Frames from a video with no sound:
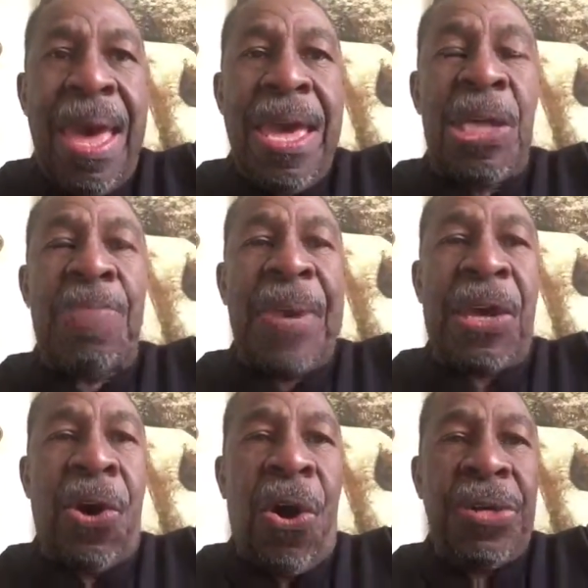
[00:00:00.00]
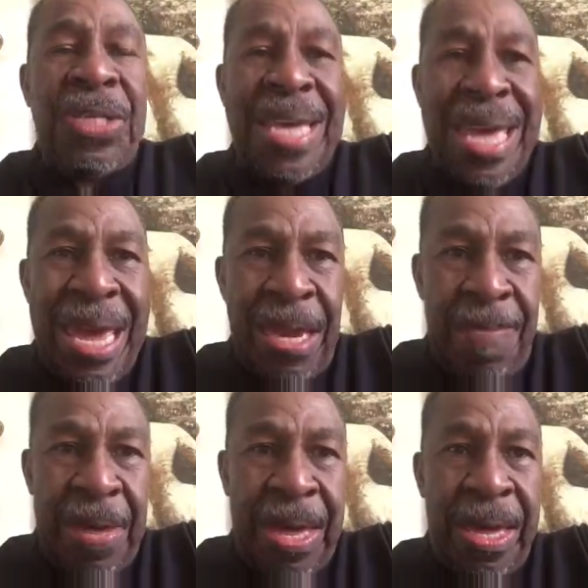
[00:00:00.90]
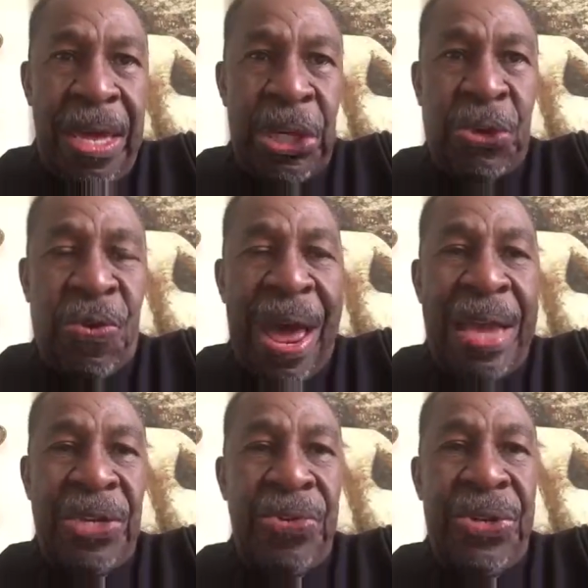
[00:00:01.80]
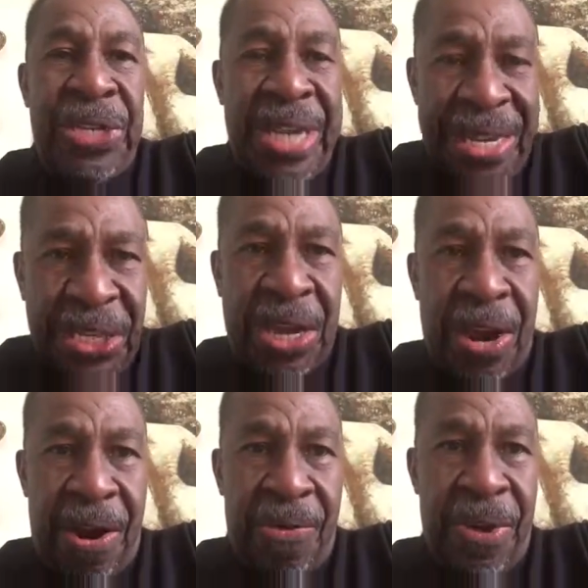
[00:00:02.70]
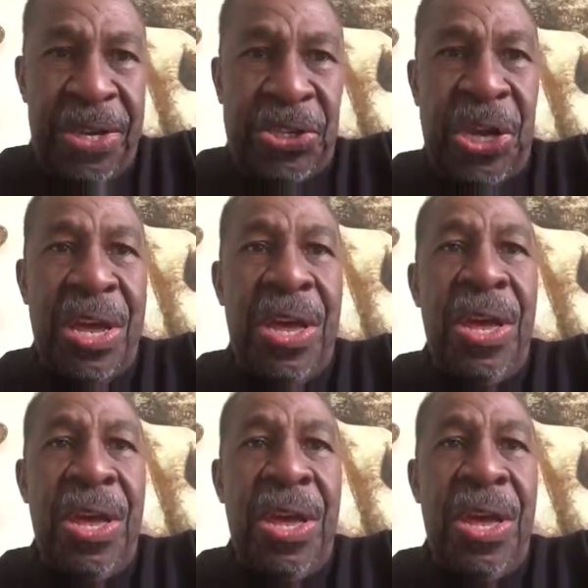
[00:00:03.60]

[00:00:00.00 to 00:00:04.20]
is because the enemy is trying to discourage